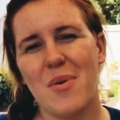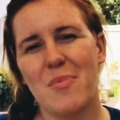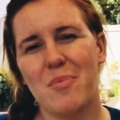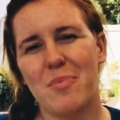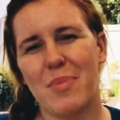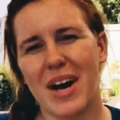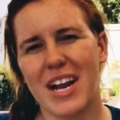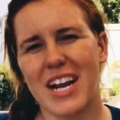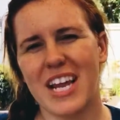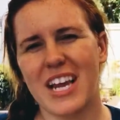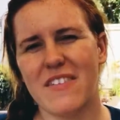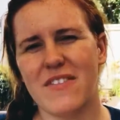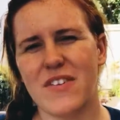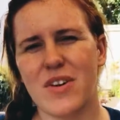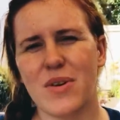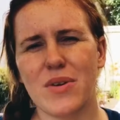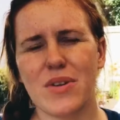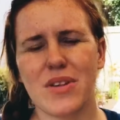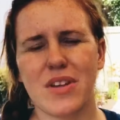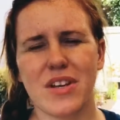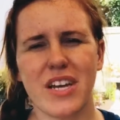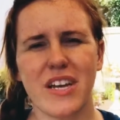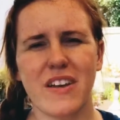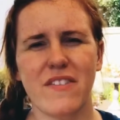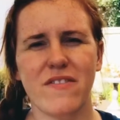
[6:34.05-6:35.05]
But if you're
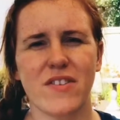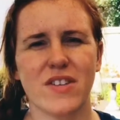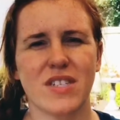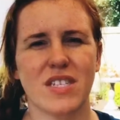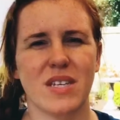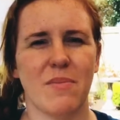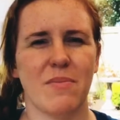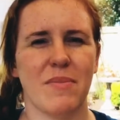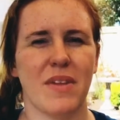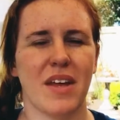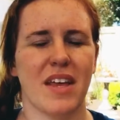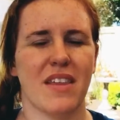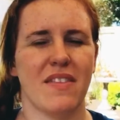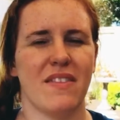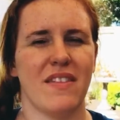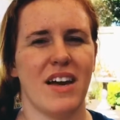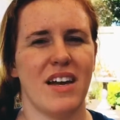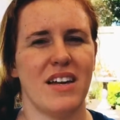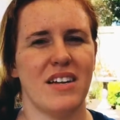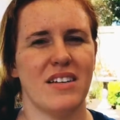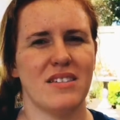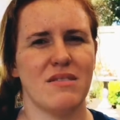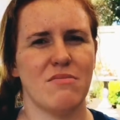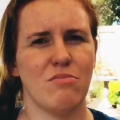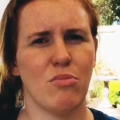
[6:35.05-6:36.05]
looking for something
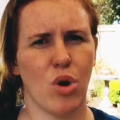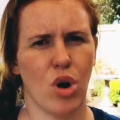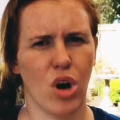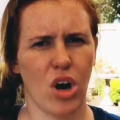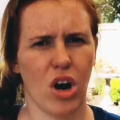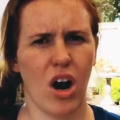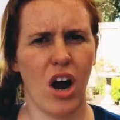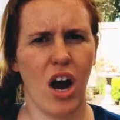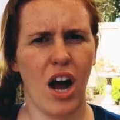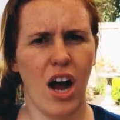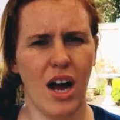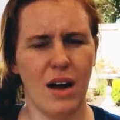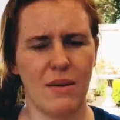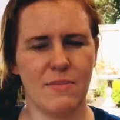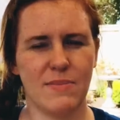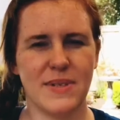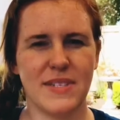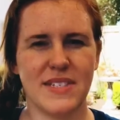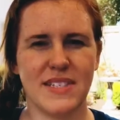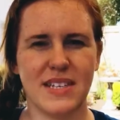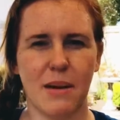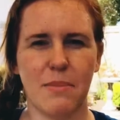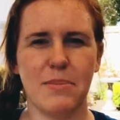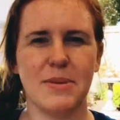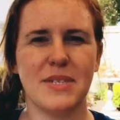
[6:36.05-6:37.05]
that is more of
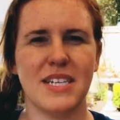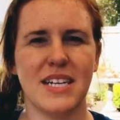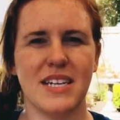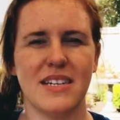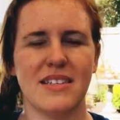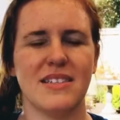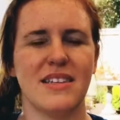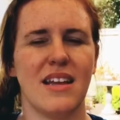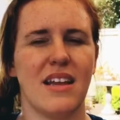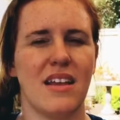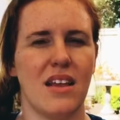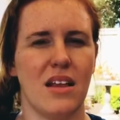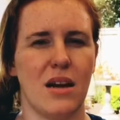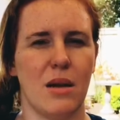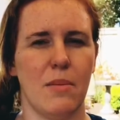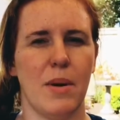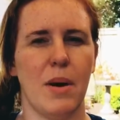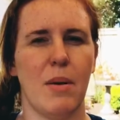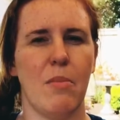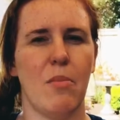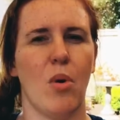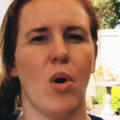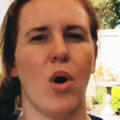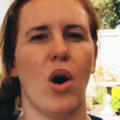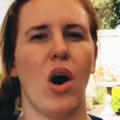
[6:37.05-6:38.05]
substance, a little
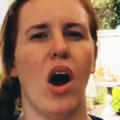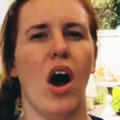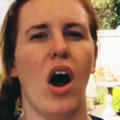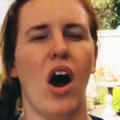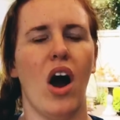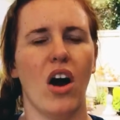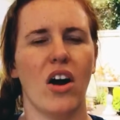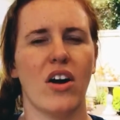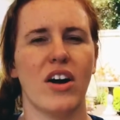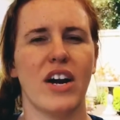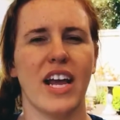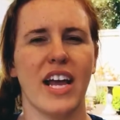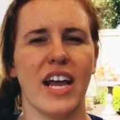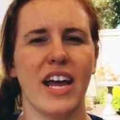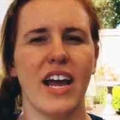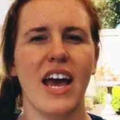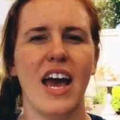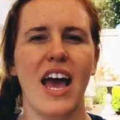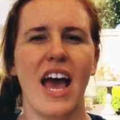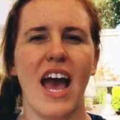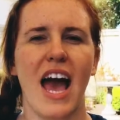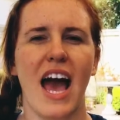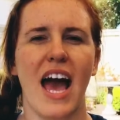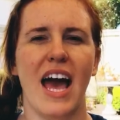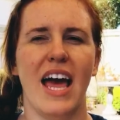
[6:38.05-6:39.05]
bit more hearty,
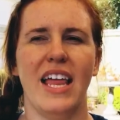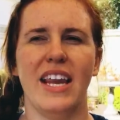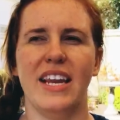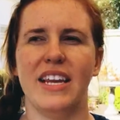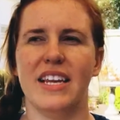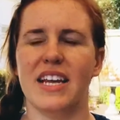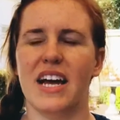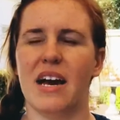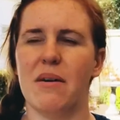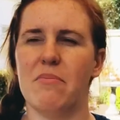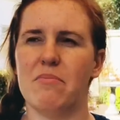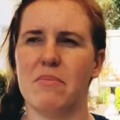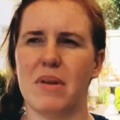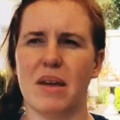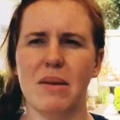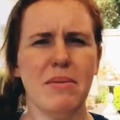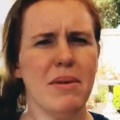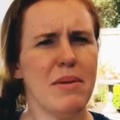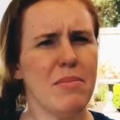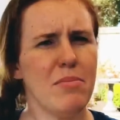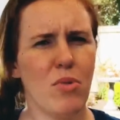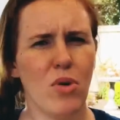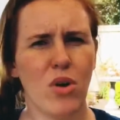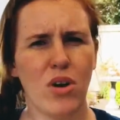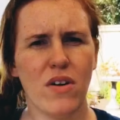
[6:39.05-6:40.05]
and
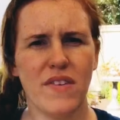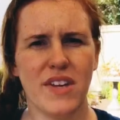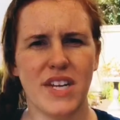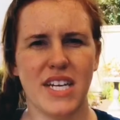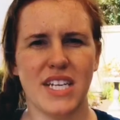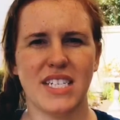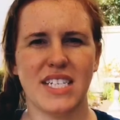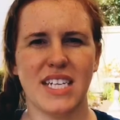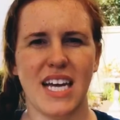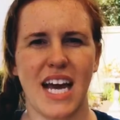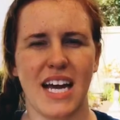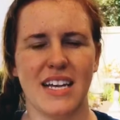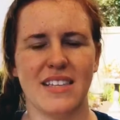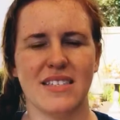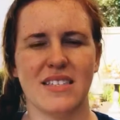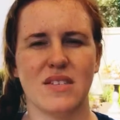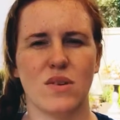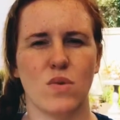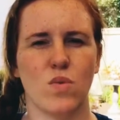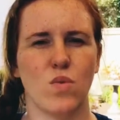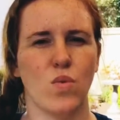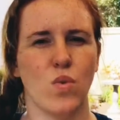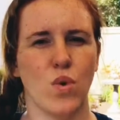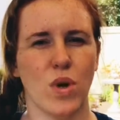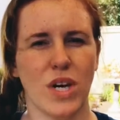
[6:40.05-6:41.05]
maybe more of an intense
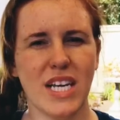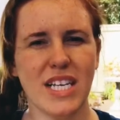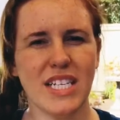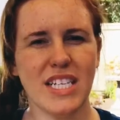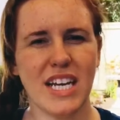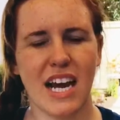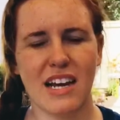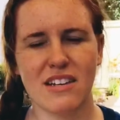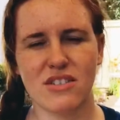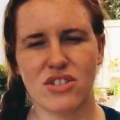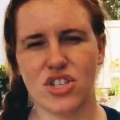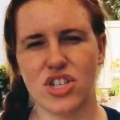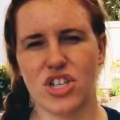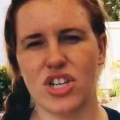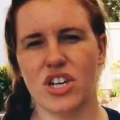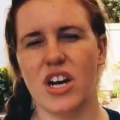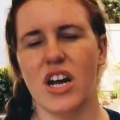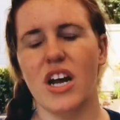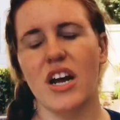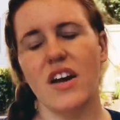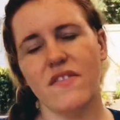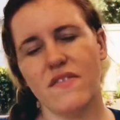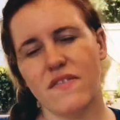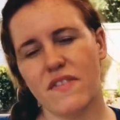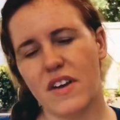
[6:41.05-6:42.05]
woody texture,
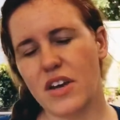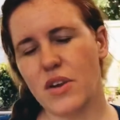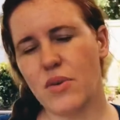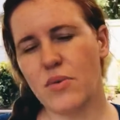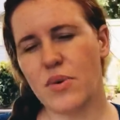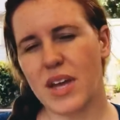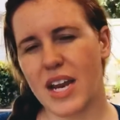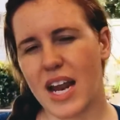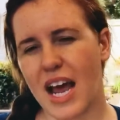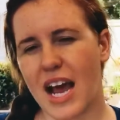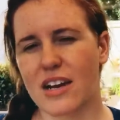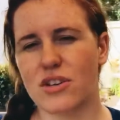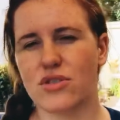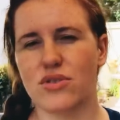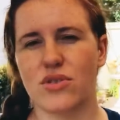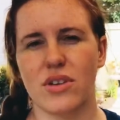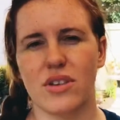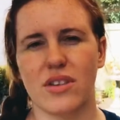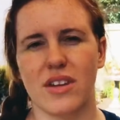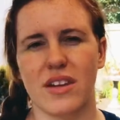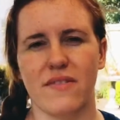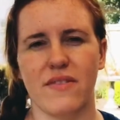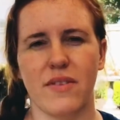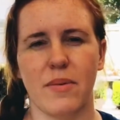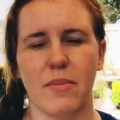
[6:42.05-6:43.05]
then you can actually
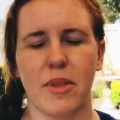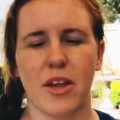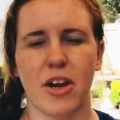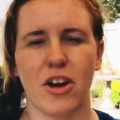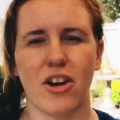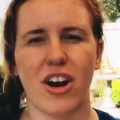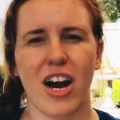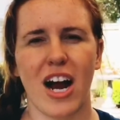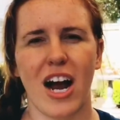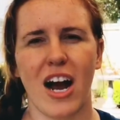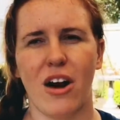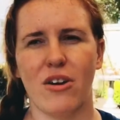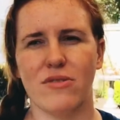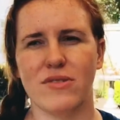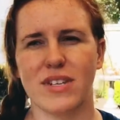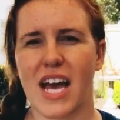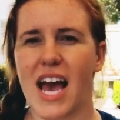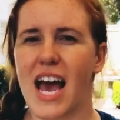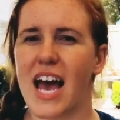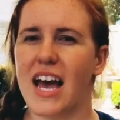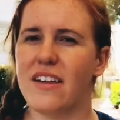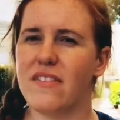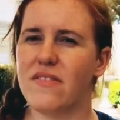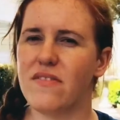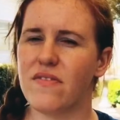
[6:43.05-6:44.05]
leave them in the ground.
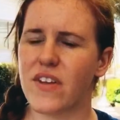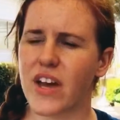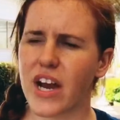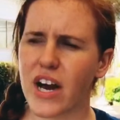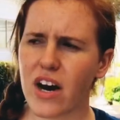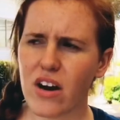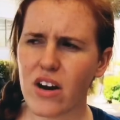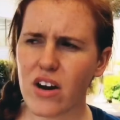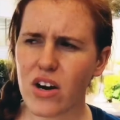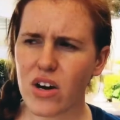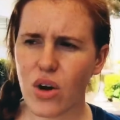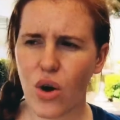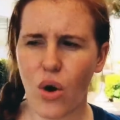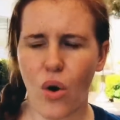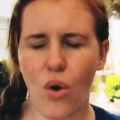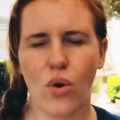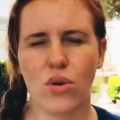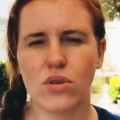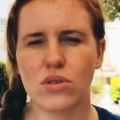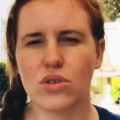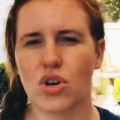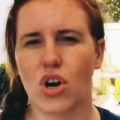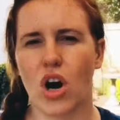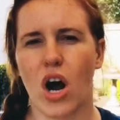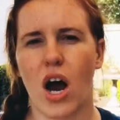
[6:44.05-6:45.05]
And they are a
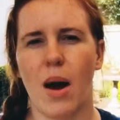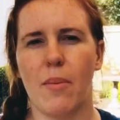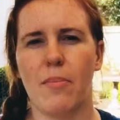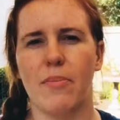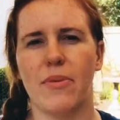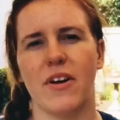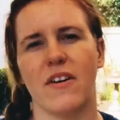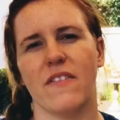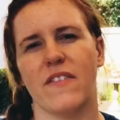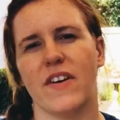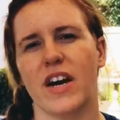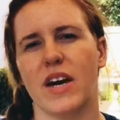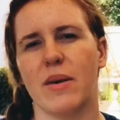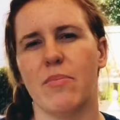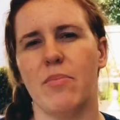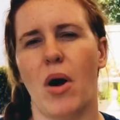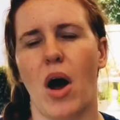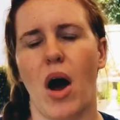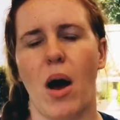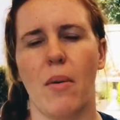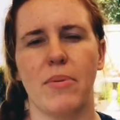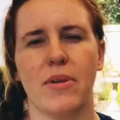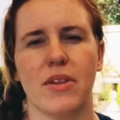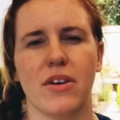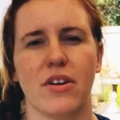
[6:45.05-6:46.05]
cold crop. They're very
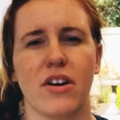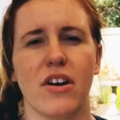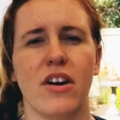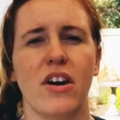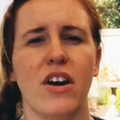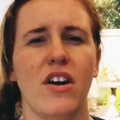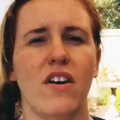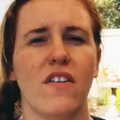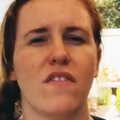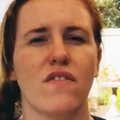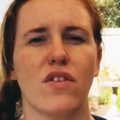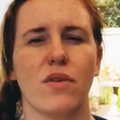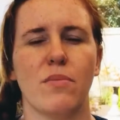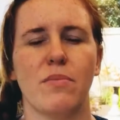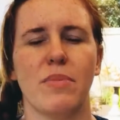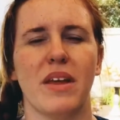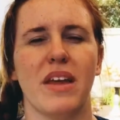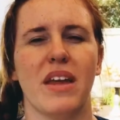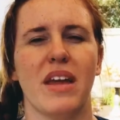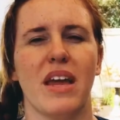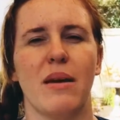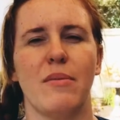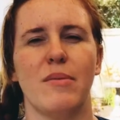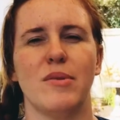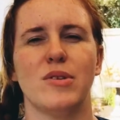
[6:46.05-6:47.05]
popular for
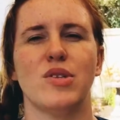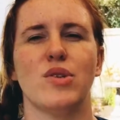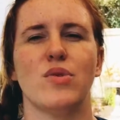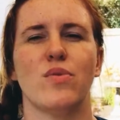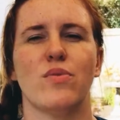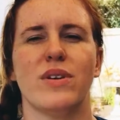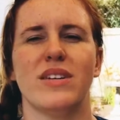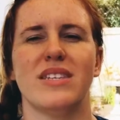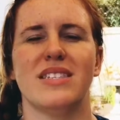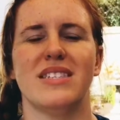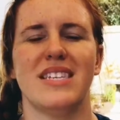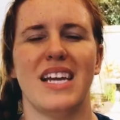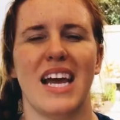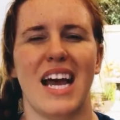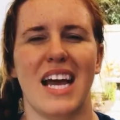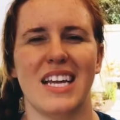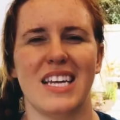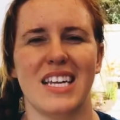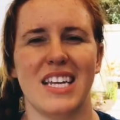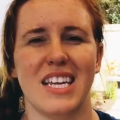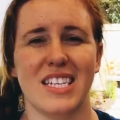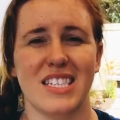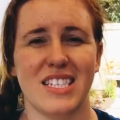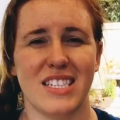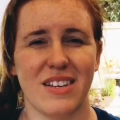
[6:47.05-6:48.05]
being able to
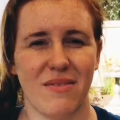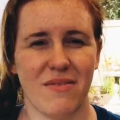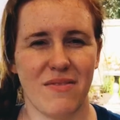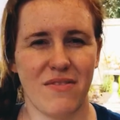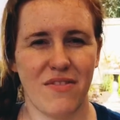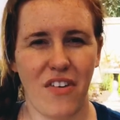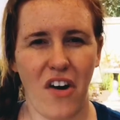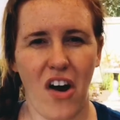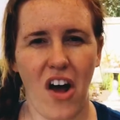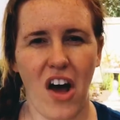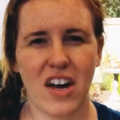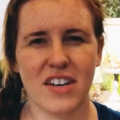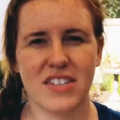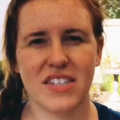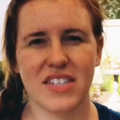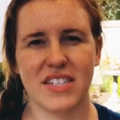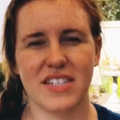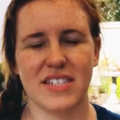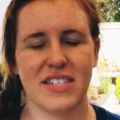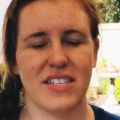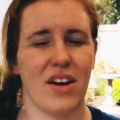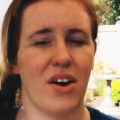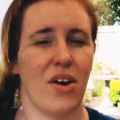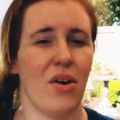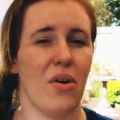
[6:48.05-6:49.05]
withstand some frost.
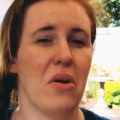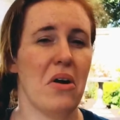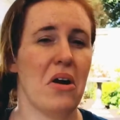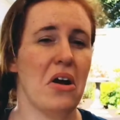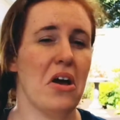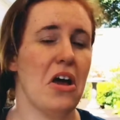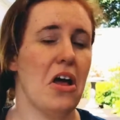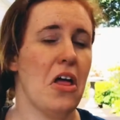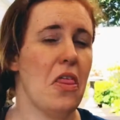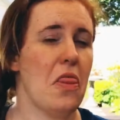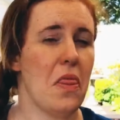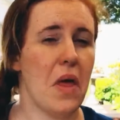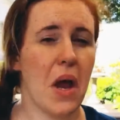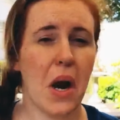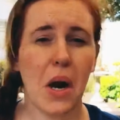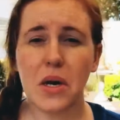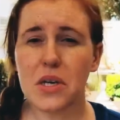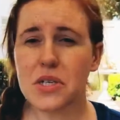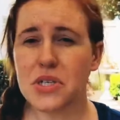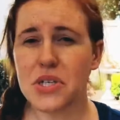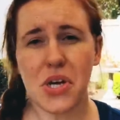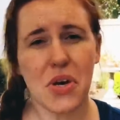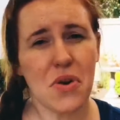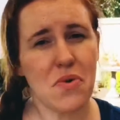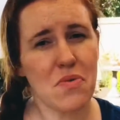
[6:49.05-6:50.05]
So
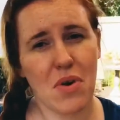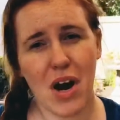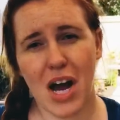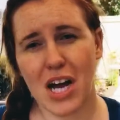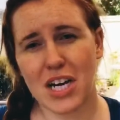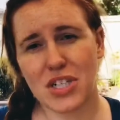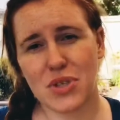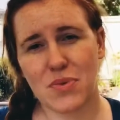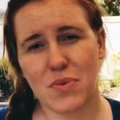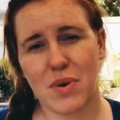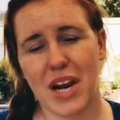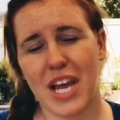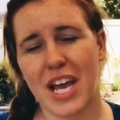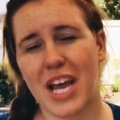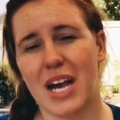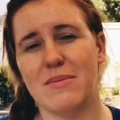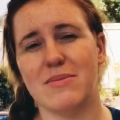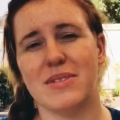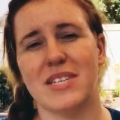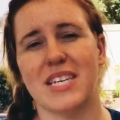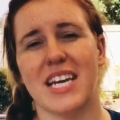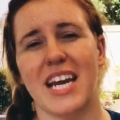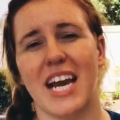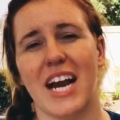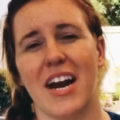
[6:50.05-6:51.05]
there's no rush when it comes
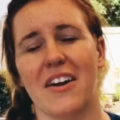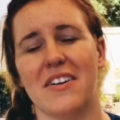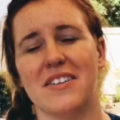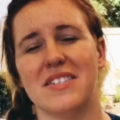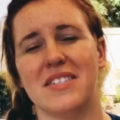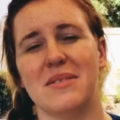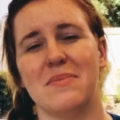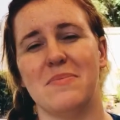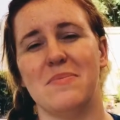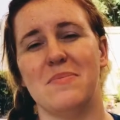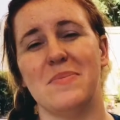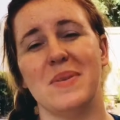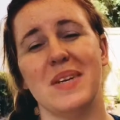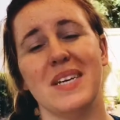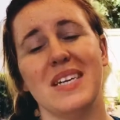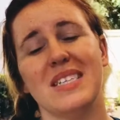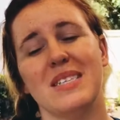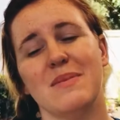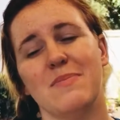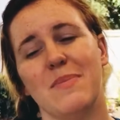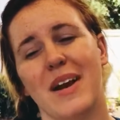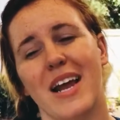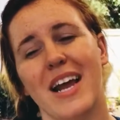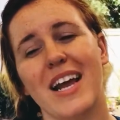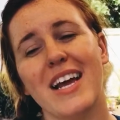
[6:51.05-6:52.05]
to carrots and
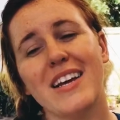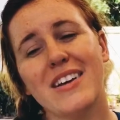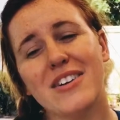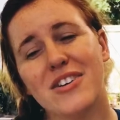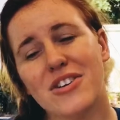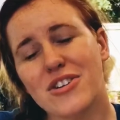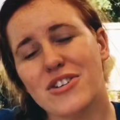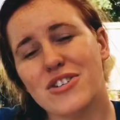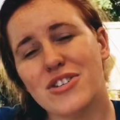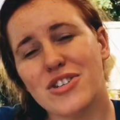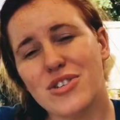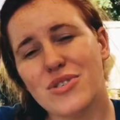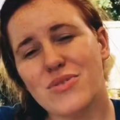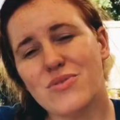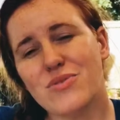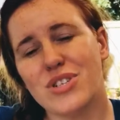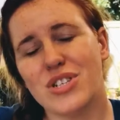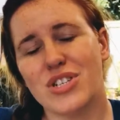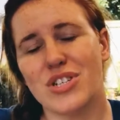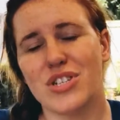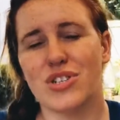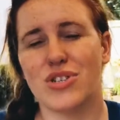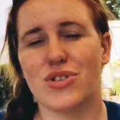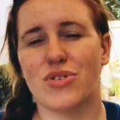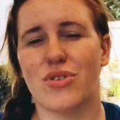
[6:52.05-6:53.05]
beets, but I encourage you
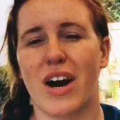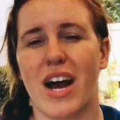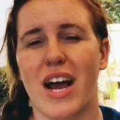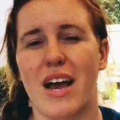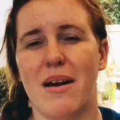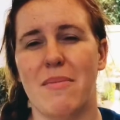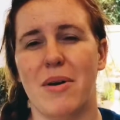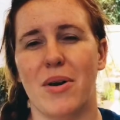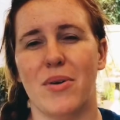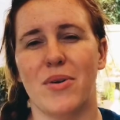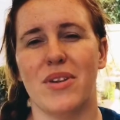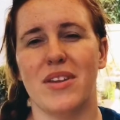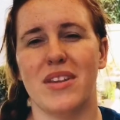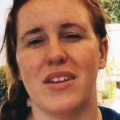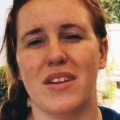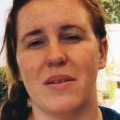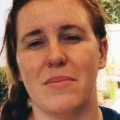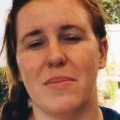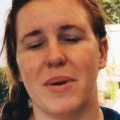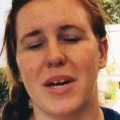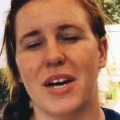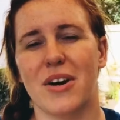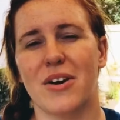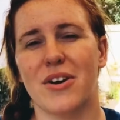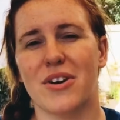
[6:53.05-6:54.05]
just to try them out a little
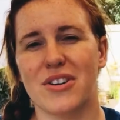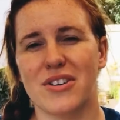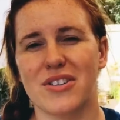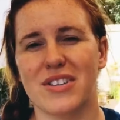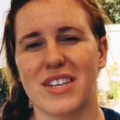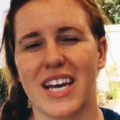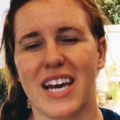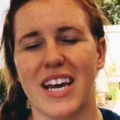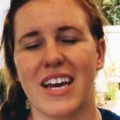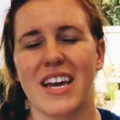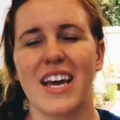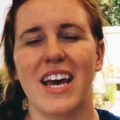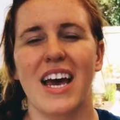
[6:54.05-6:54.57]
bit early.